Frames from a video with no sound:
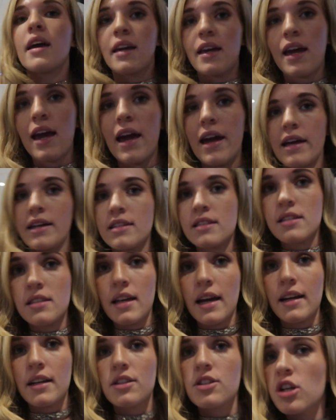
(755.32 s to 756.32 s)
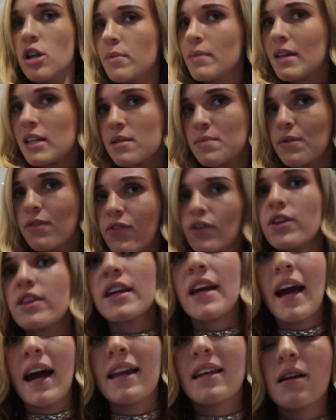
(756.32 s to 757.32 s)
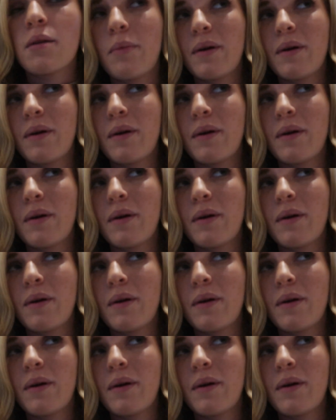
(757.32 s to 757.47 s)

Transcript: Okay, it's like two minutes before the end